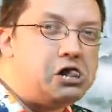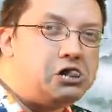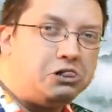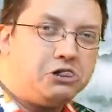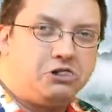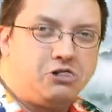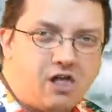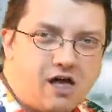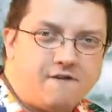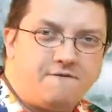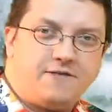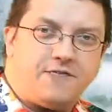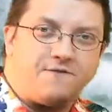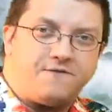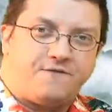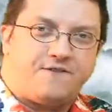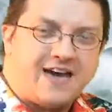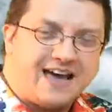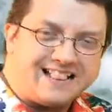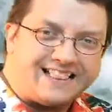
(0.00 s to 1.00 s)
Loved the
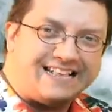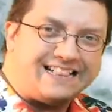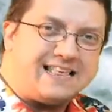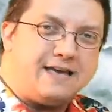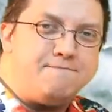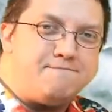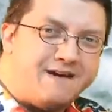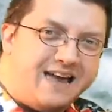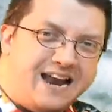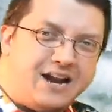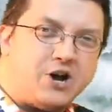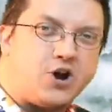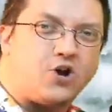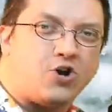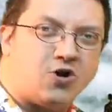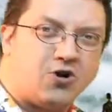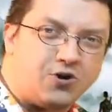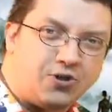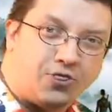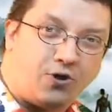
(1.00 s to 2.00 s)
fact that they made
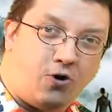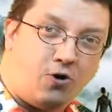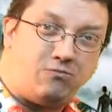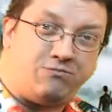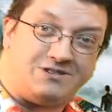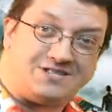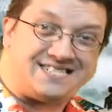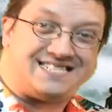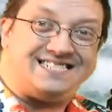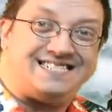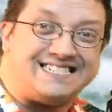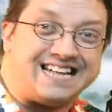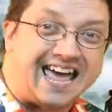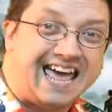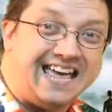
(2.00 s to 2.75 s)
Earth almost this